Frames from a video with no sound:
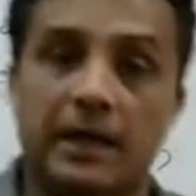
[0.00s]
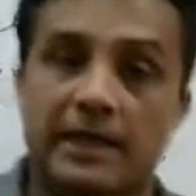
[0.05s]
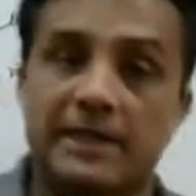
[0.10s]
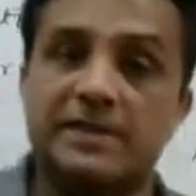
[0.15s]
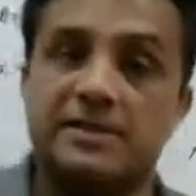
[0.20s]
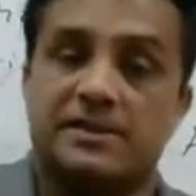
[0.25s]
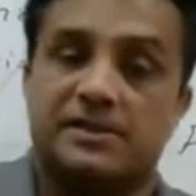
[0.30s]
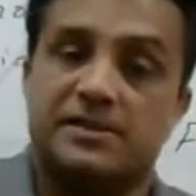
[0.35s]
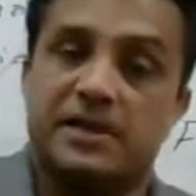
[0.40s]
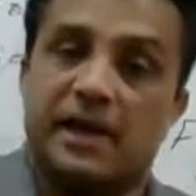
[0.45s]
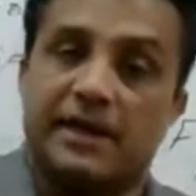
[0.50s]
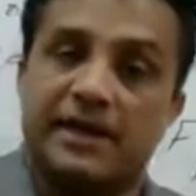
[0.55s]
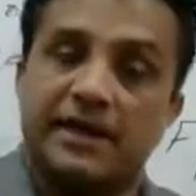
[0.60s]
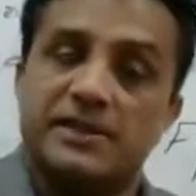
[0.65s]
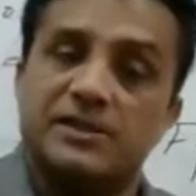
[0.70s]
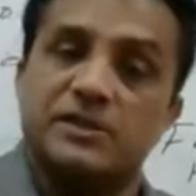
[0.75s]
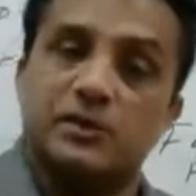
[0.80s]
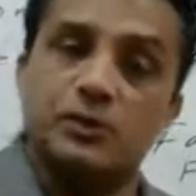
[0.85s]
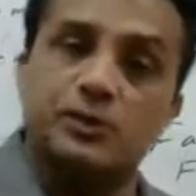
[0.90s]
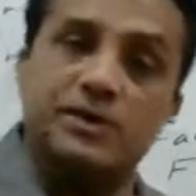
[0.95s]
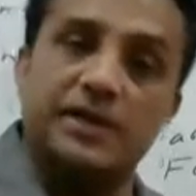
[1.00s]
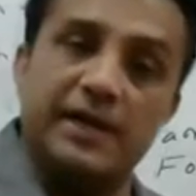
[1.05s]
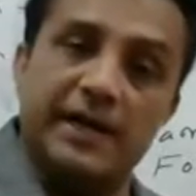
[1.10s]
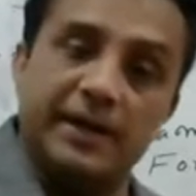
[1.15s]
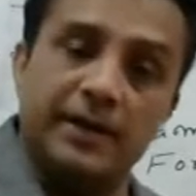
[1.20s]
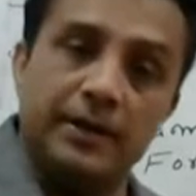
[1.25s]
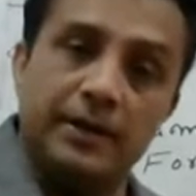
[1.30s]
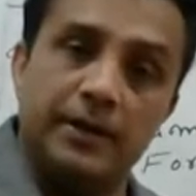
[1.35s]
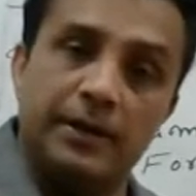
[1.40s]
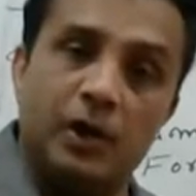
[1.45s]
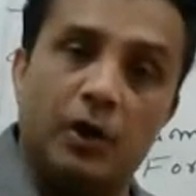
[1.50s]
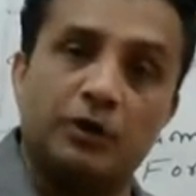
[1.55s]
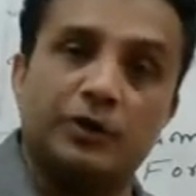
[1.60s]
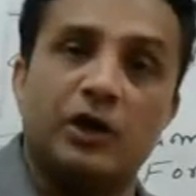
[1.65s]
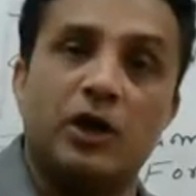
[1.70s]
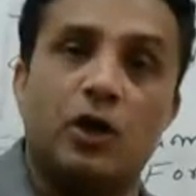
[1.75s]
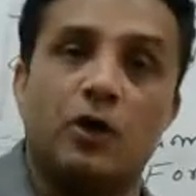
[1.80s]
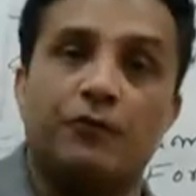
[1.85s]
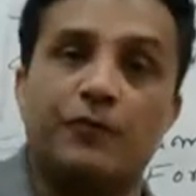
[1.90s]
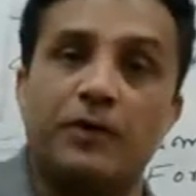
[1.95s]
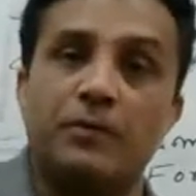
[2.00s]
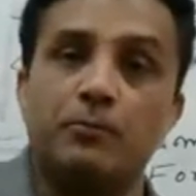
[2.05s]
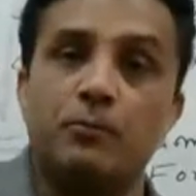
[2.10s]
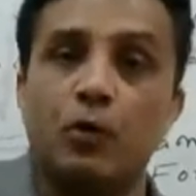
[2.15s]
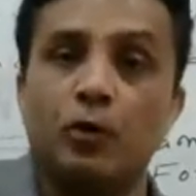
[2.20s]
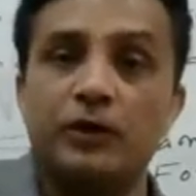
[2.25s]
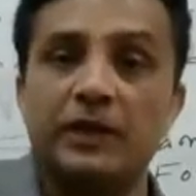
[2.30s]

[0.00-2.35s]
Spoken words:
It started in Switzerland. Now they are offering